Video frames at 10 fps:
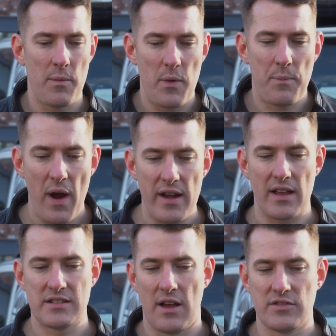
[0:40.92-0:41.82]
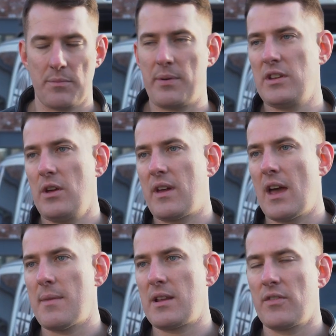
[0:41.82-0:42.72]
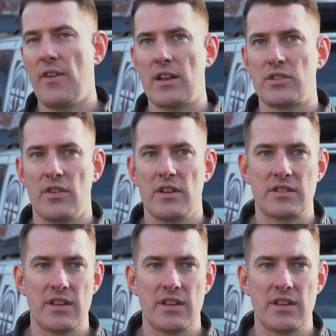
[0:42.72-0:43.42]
pride ourselves on being UK manufacturers.